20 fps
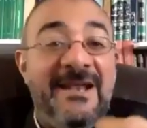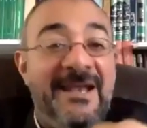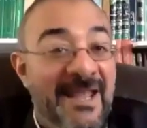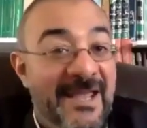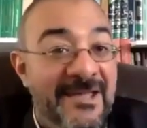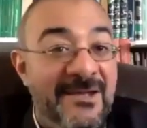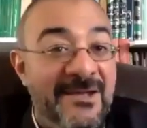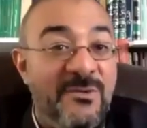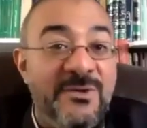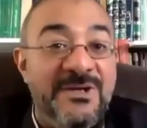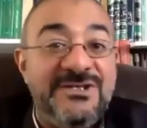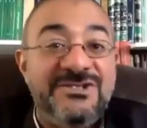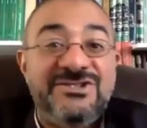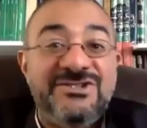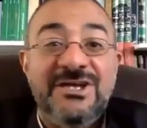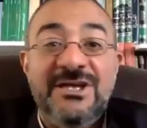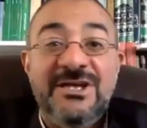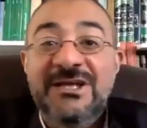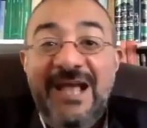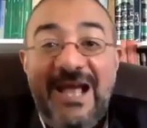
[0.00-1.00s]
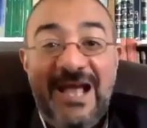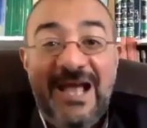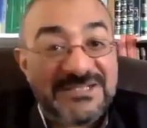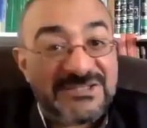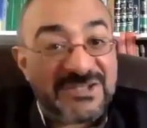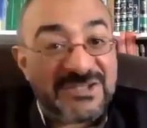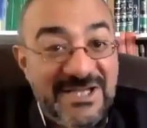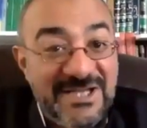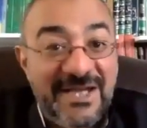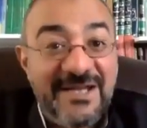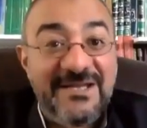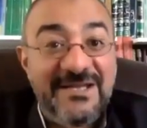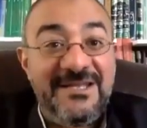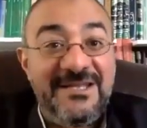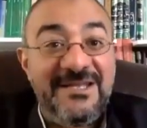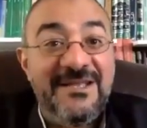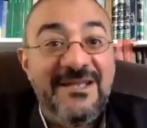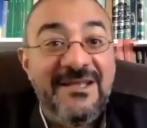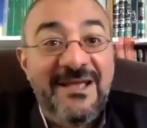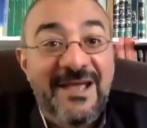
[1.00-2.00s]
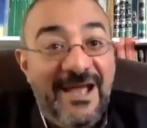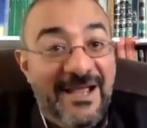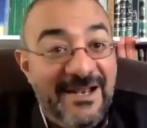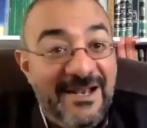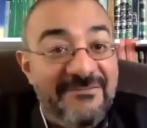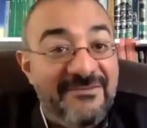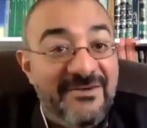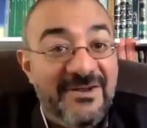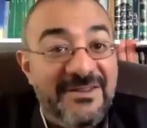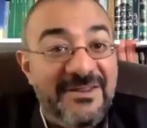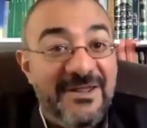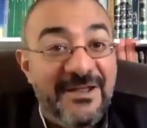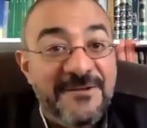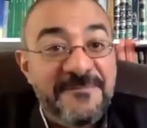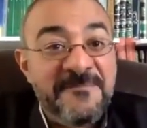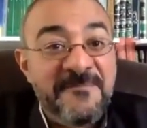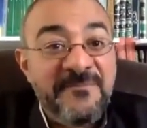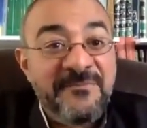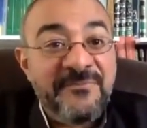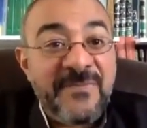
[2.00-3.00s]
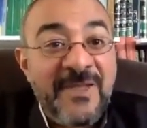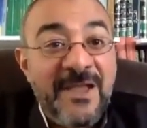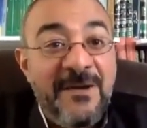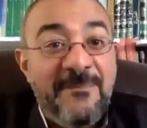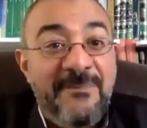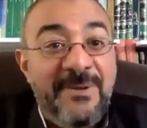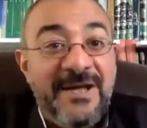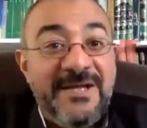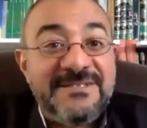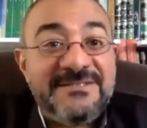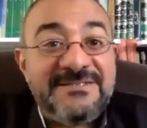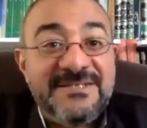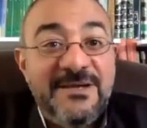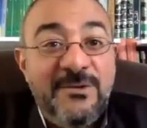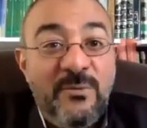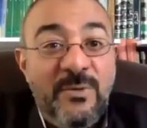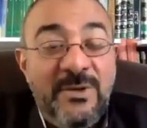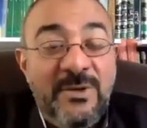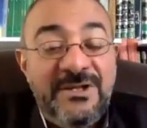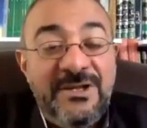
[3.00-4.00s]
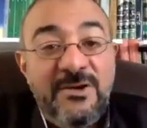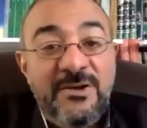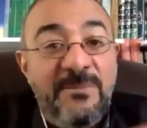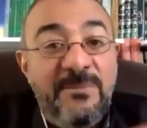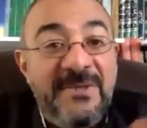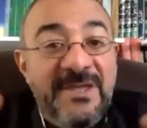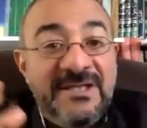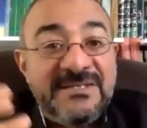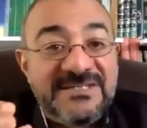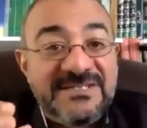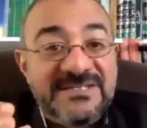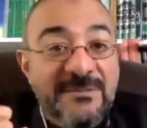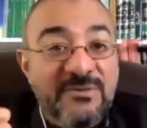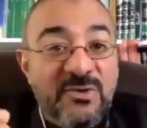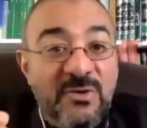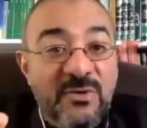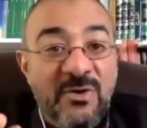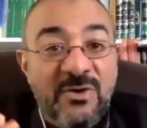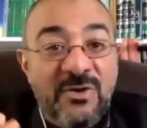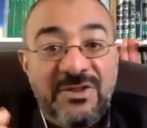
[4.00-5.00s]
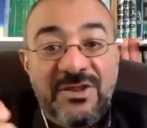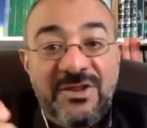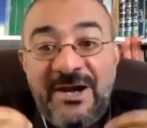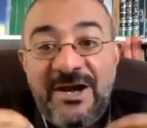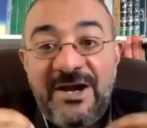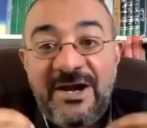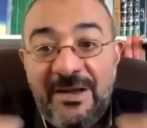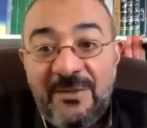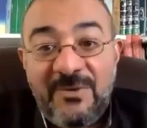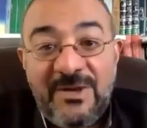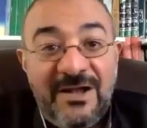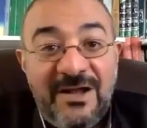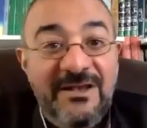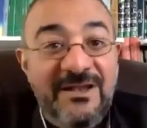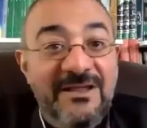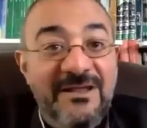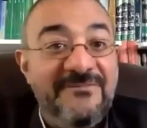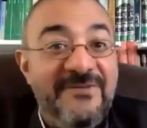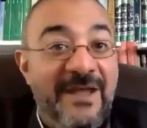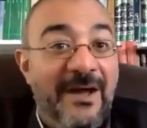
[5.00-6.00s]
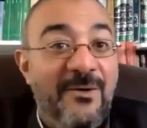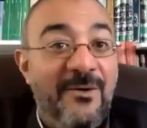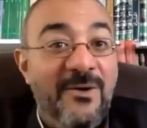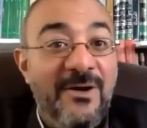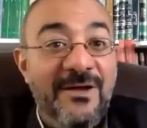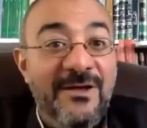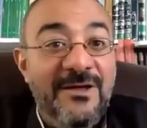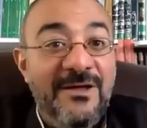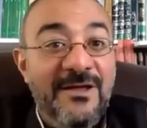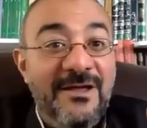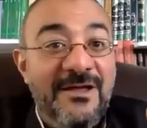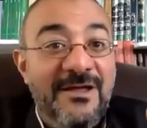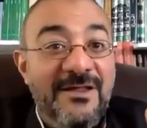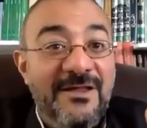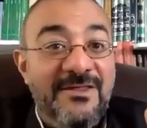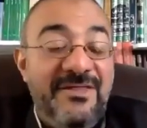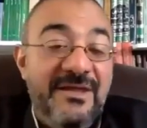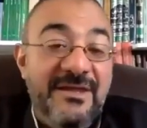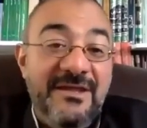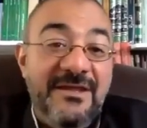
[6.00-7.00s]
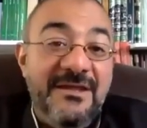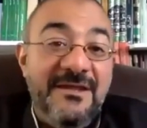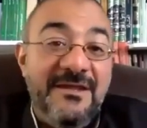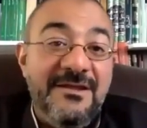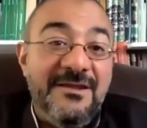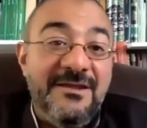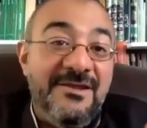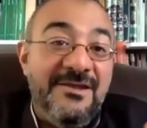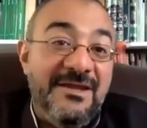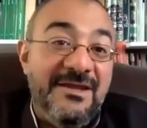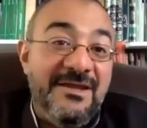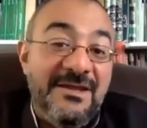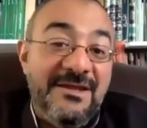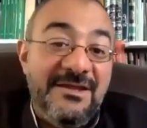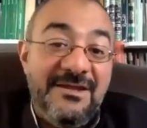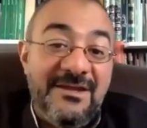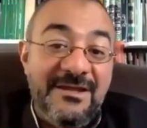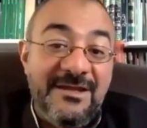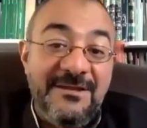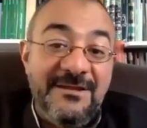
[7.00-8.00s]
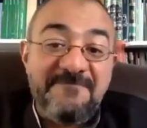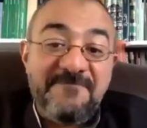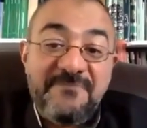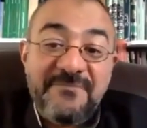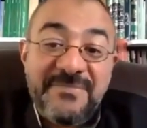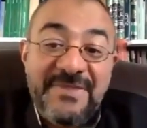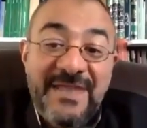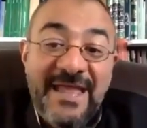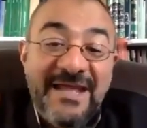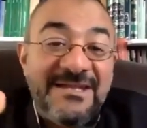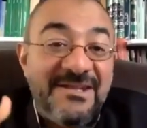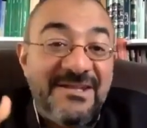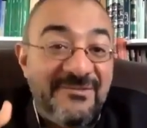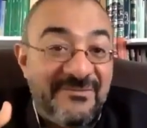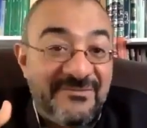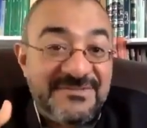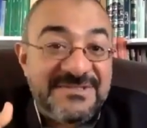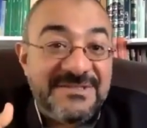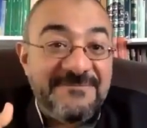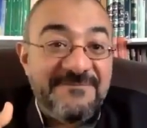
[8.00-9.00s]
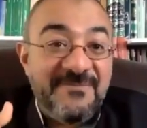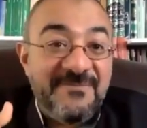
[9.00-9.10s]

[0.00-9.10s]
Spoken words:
language and society and everything. But when the Europeans came to North America, where I live now, the natives